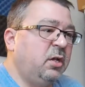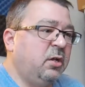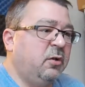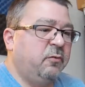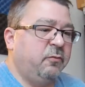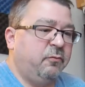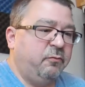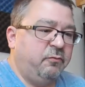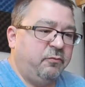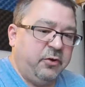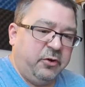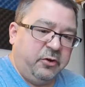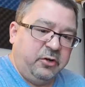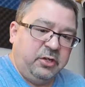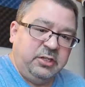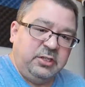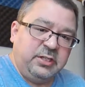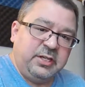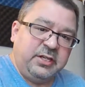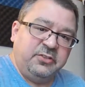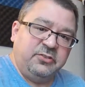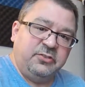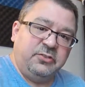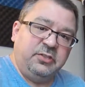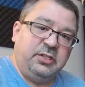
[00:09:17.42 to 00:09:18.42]
very
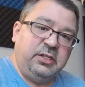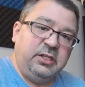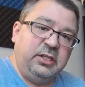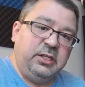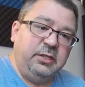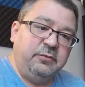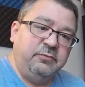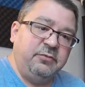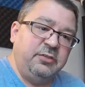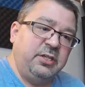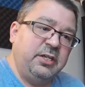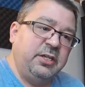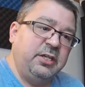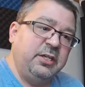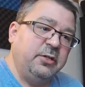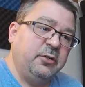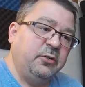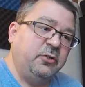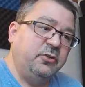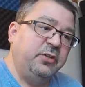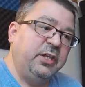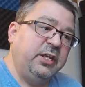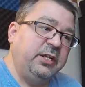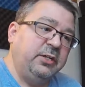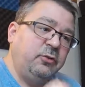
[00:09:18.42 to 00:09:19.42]
nicely even keeled.
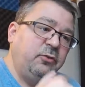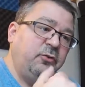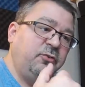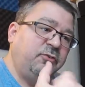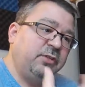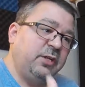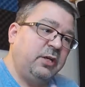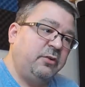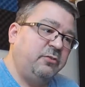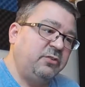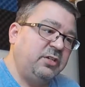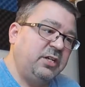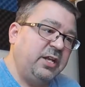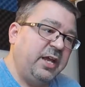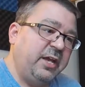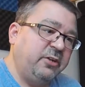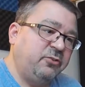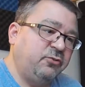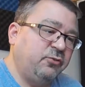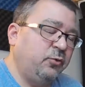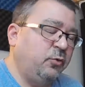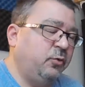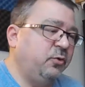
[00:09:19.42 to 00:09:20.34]
They do sound natural.